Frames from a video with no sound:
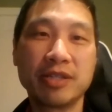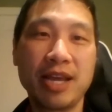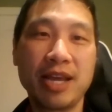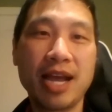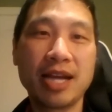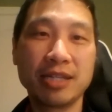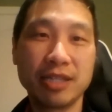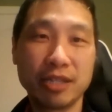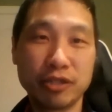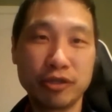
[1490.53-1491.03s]
and they
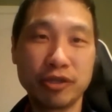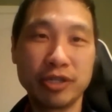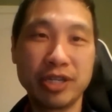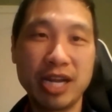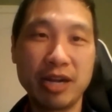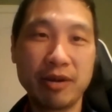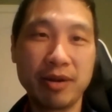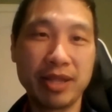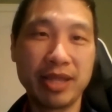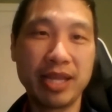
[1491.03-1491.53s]
actually
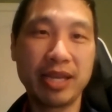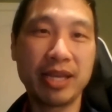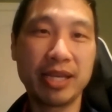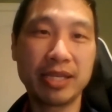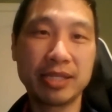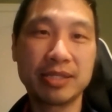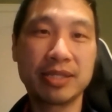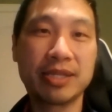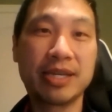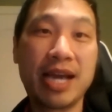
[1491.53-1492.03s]
turned out, I think
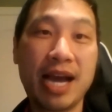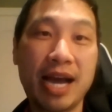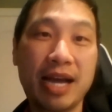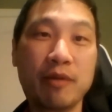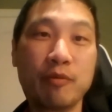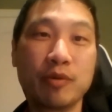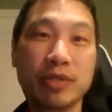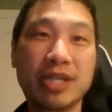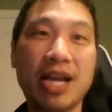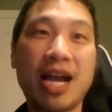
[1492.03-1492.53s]
his
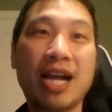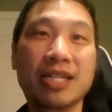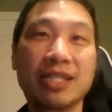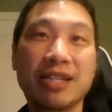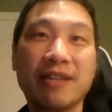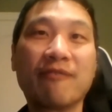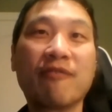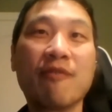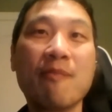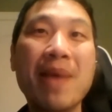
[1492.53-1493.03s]
gut was
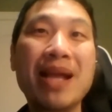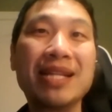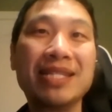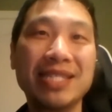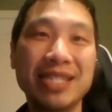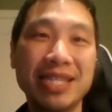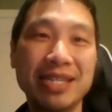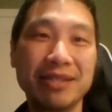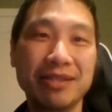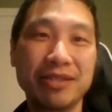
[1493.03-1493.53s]
actually
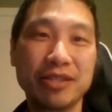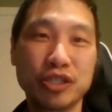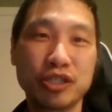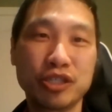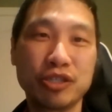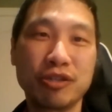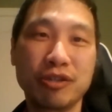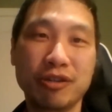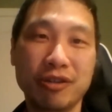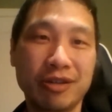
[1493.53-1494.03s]
fermenting the
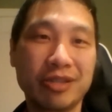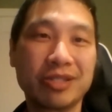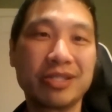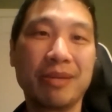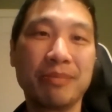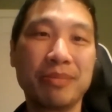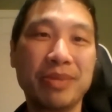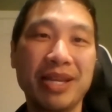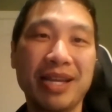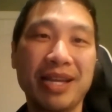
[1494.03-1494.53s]
sugar or
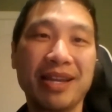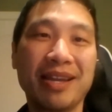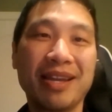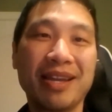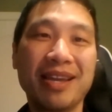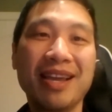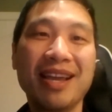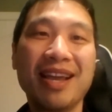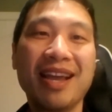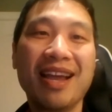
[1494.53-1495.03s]
something
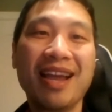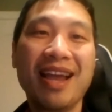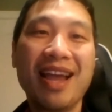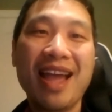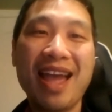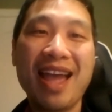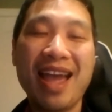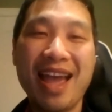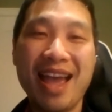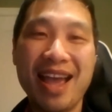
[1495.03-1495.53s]

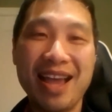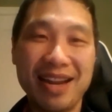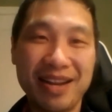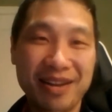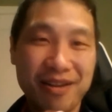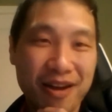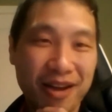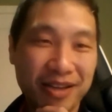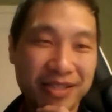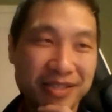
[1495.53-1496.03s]

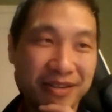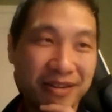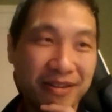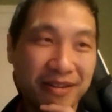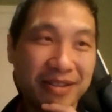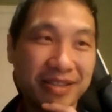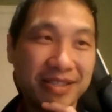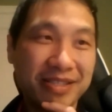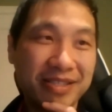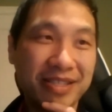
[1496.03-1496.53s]
and causing
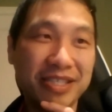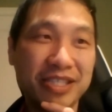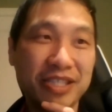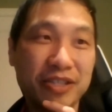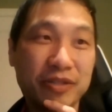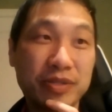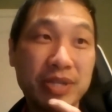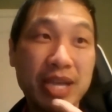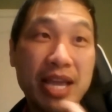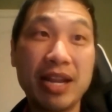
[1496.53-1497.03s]
all these
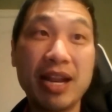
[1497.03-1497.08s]
issues.